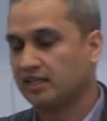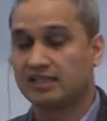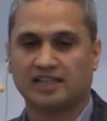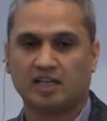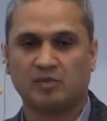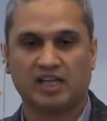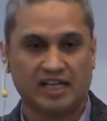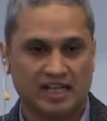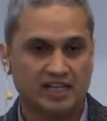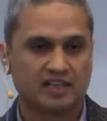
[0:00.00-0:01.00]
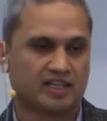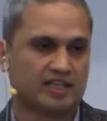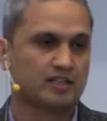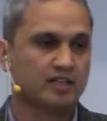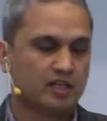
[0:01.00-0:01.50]
it can be
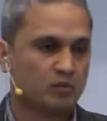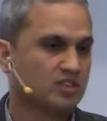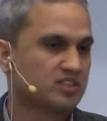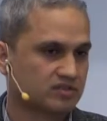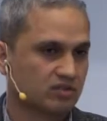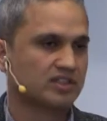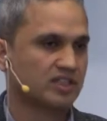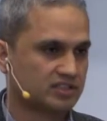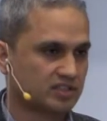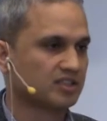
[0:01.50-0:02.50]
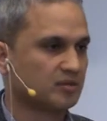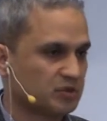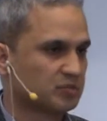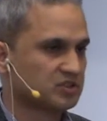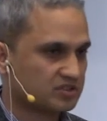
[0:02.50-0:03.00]
anything which is not a
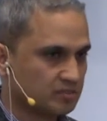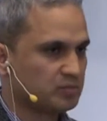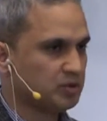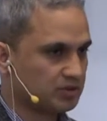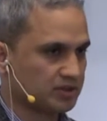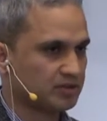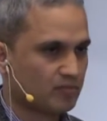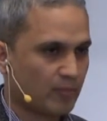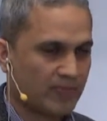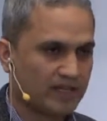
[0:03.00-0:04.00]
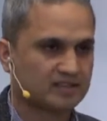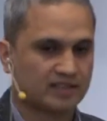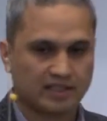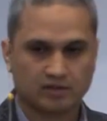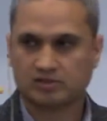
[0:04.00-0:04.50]
general-purpose computer is
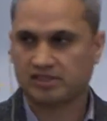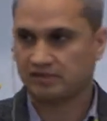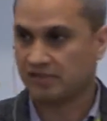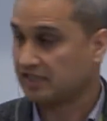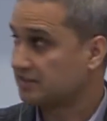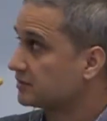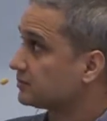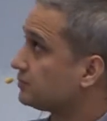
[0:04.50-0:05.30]
an IoT device.